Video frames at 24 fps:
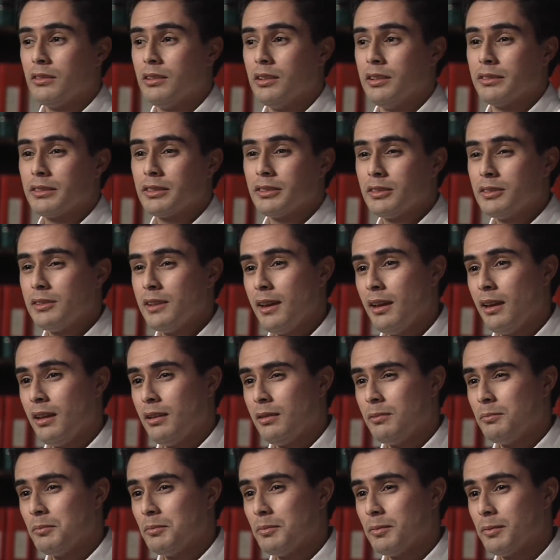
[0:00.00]
the
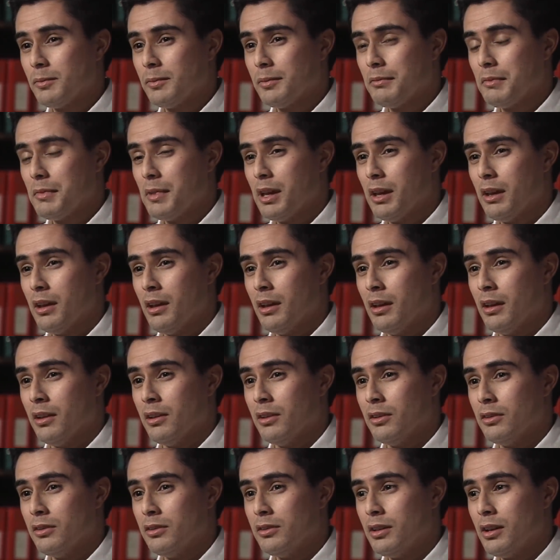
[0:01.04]
esteem
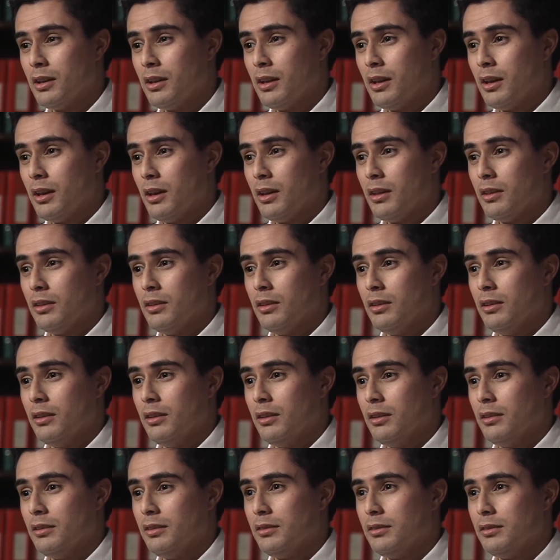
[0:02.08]
and
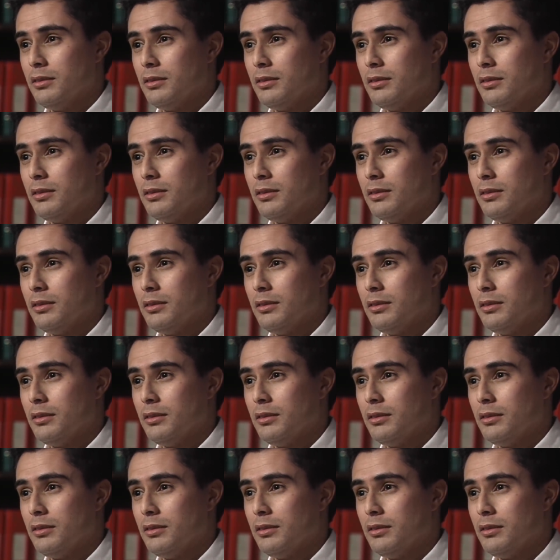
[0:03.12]
the